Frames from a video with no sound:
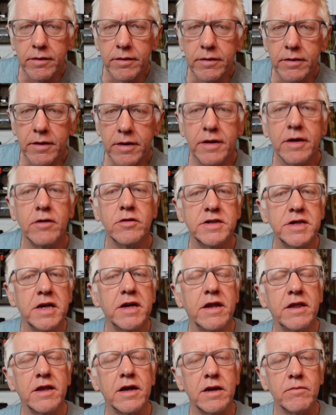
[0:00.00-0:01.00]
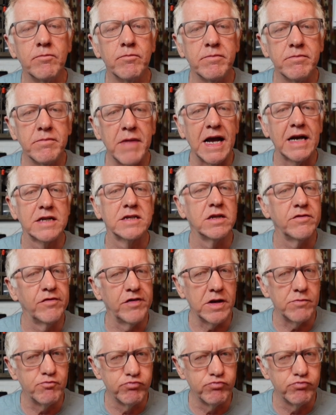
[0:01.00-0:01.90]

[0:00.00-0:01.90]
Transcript: that there is anything massively